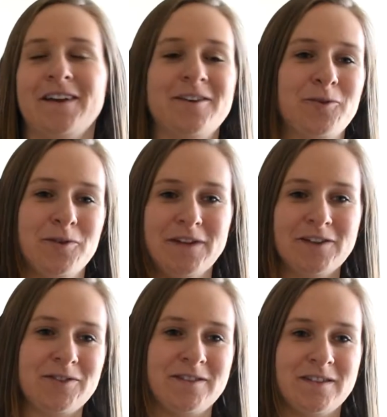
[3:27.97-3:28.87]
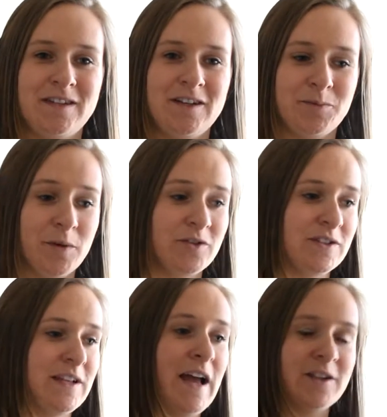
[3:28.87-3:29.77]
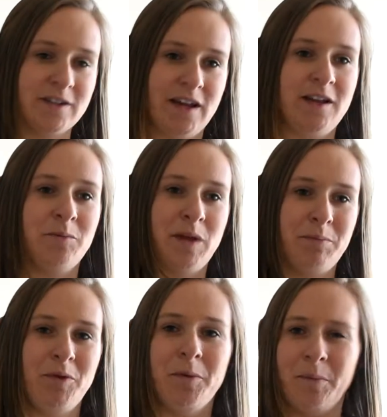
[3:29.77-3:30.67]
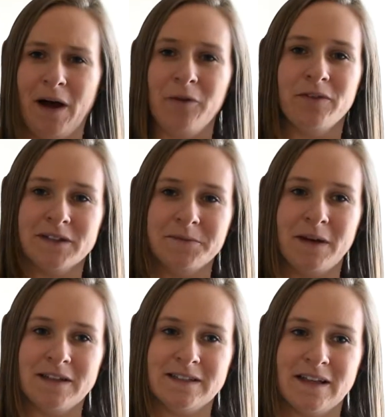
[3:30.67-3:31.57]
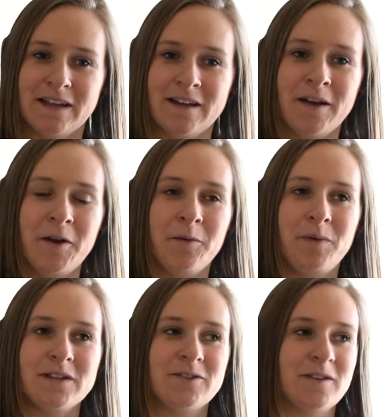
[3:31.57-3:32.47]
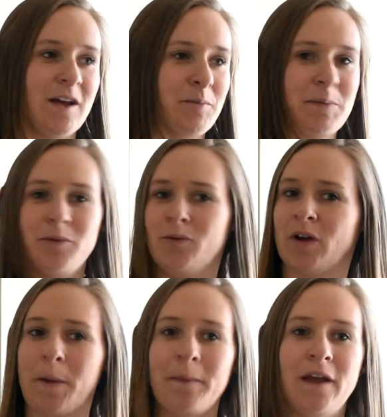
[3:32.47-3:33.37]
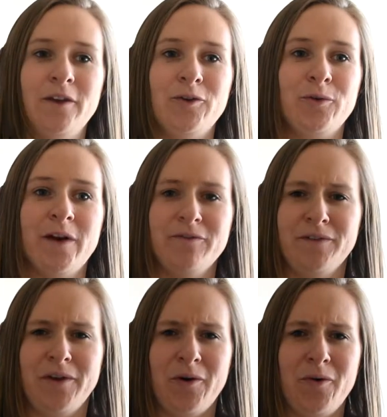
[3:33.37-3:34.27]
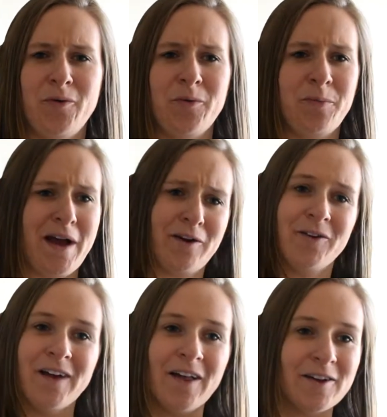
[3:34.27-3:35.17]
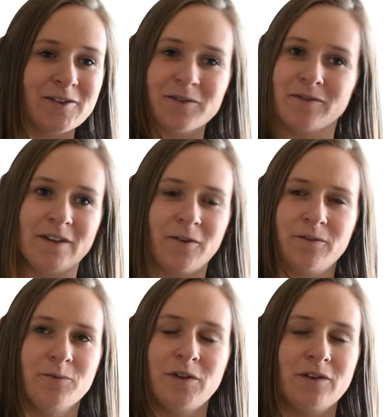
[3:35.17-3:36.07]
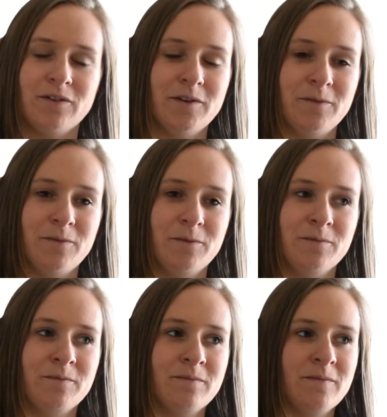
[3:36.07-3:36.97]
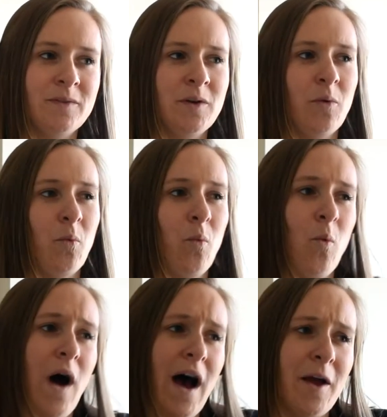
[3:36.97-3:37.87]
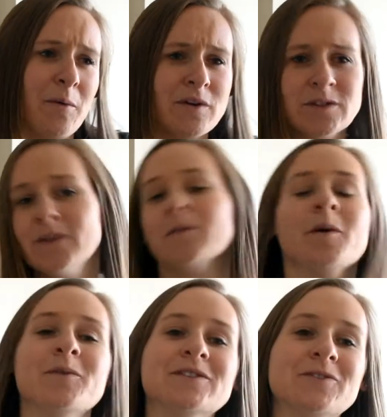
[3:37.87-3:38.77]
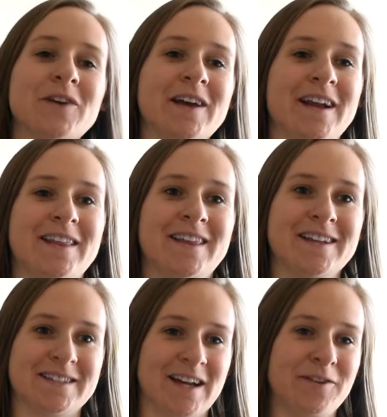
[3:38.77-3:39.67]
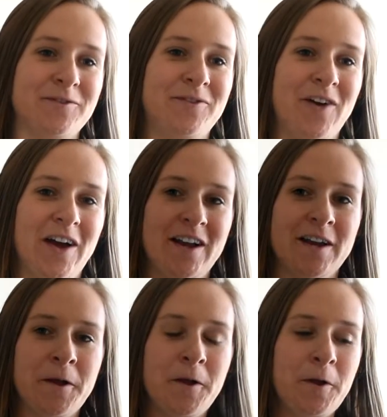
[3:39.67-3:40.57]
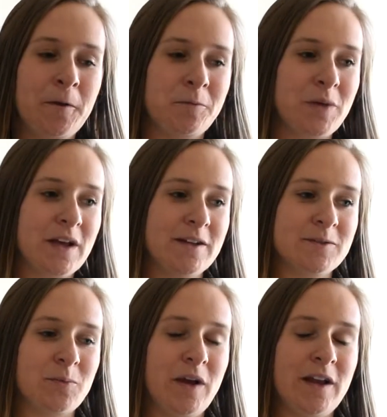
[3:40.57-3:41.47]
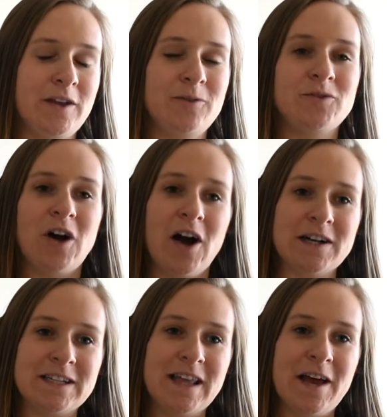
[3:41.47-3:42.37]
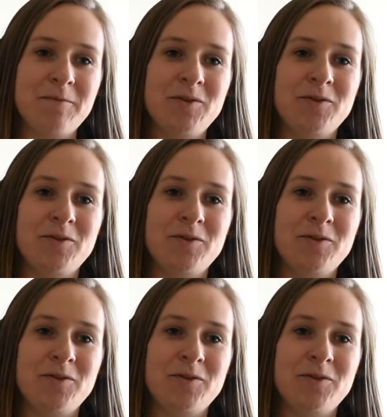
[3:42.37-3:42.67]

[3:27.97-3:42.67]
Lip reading: credentials to teach, but just educating people about this medicine, because there's a lot of people who come in who have no background knowledge, or they really don't know why we're doing what we're doing. And I think it's kind of fun because when you talk to them,